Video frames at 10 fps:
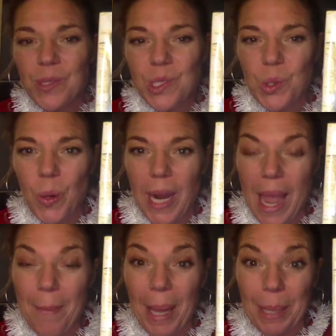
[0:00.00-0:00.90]
story
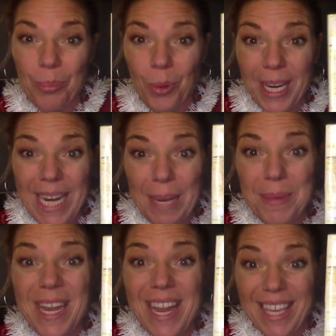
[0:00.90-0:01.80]
about a boy named
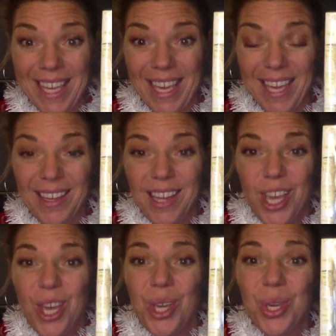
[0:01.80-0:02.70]
Nicki
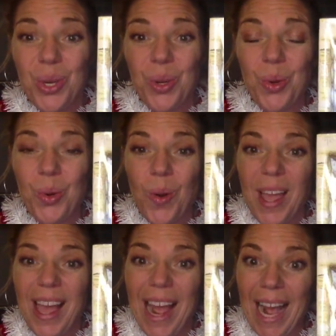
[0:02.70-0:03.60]
who
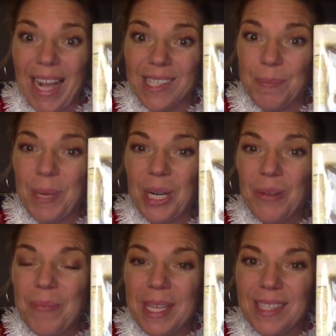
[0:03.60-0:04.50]
has a pair
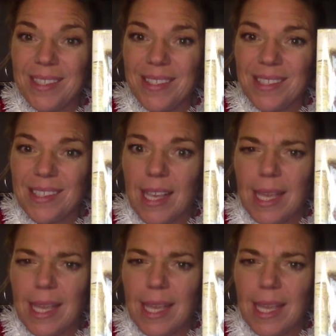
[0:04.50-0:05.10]
of mittens.